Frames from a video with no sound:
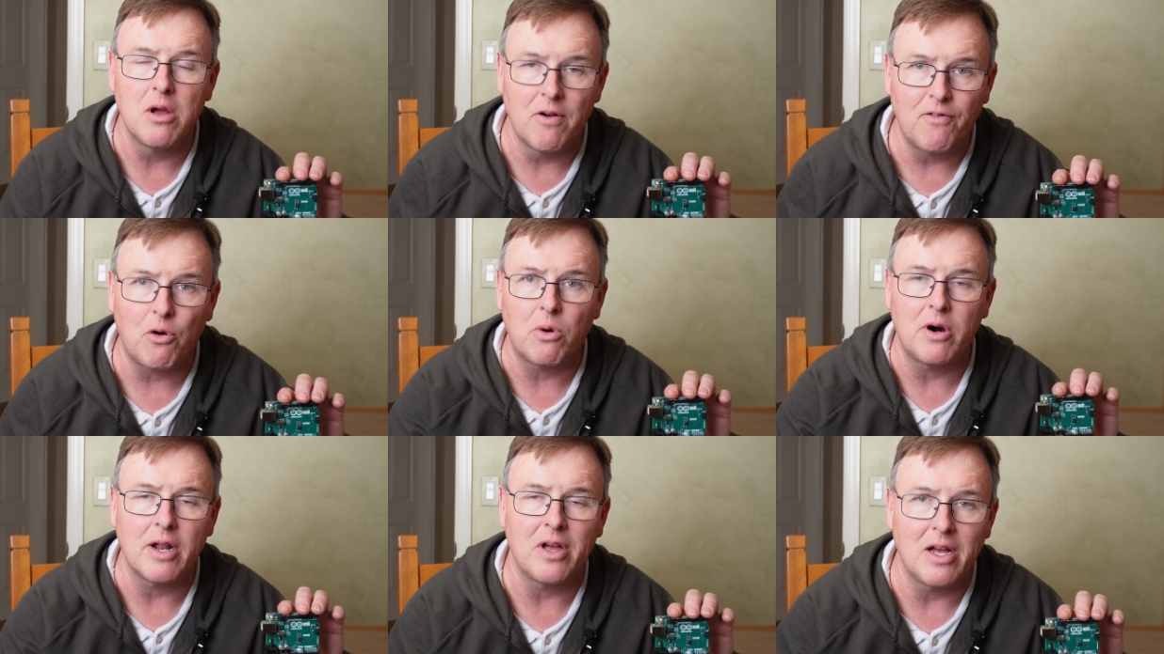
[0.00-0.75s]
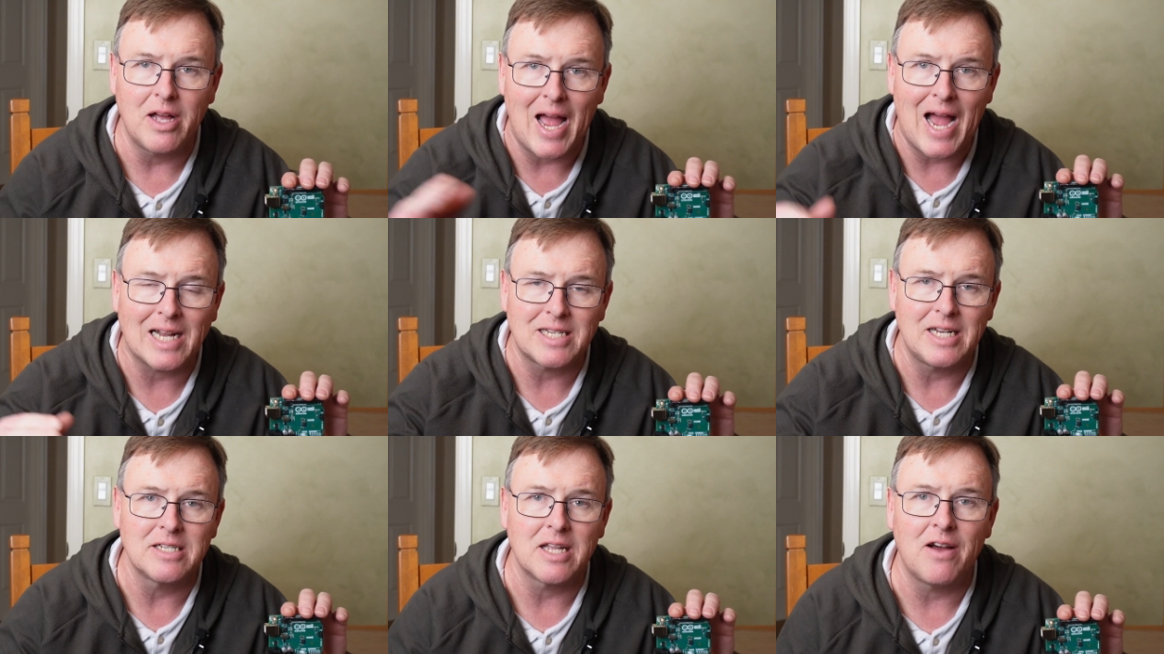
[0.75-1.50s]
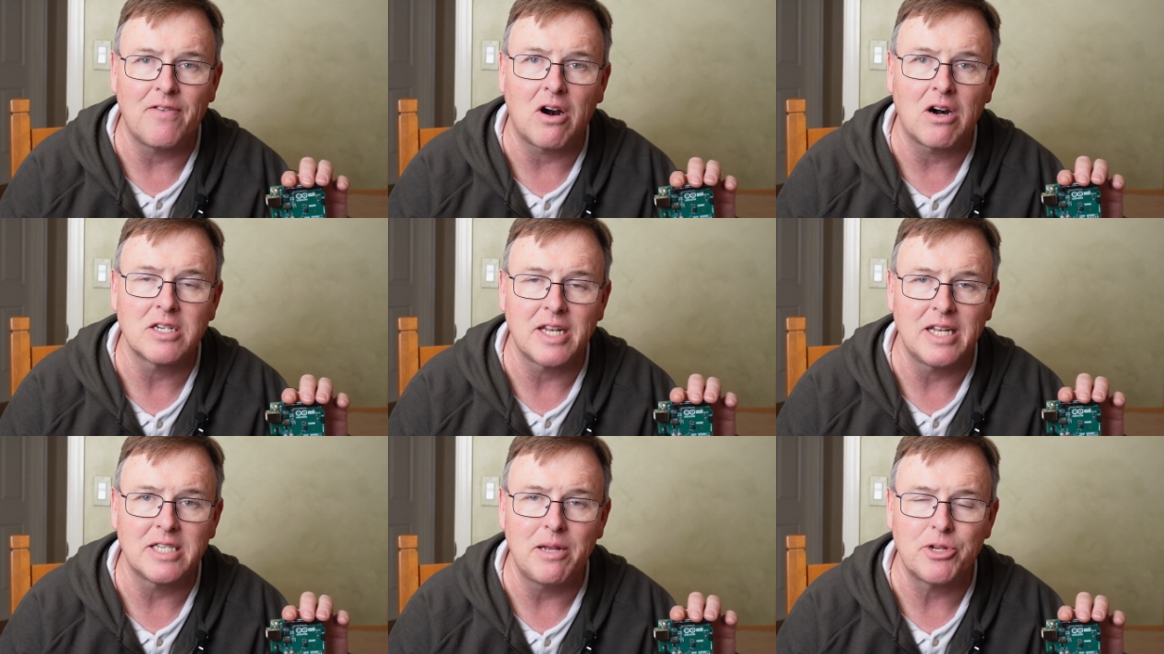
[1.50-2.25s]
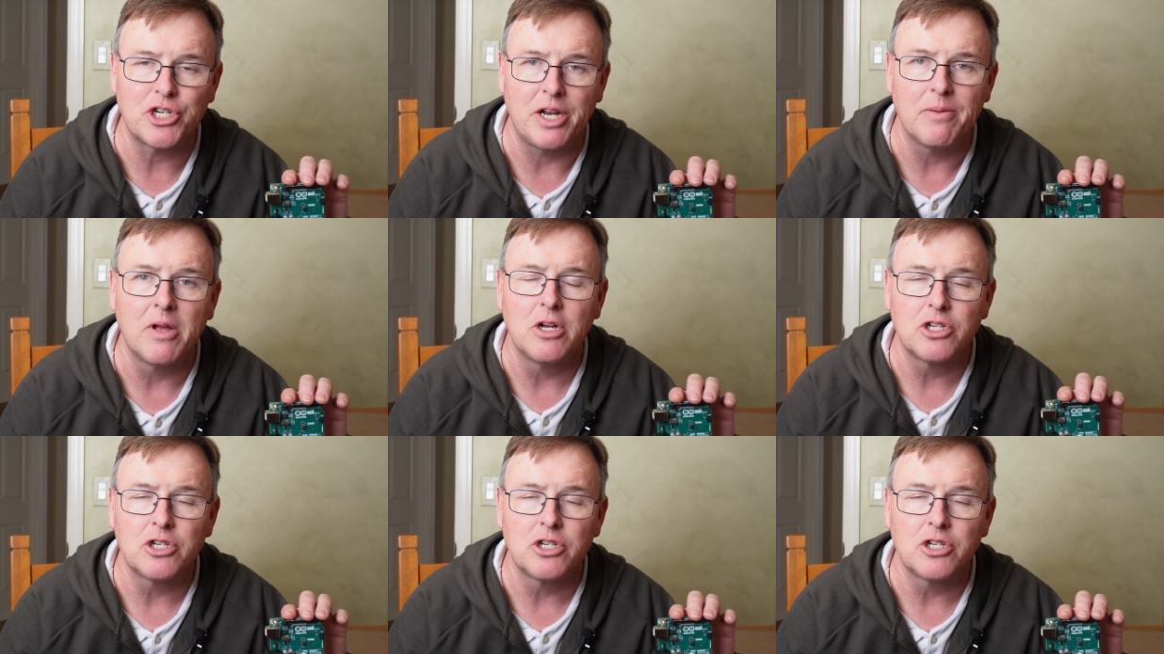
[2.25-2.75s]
forward the axes of our C N C machine.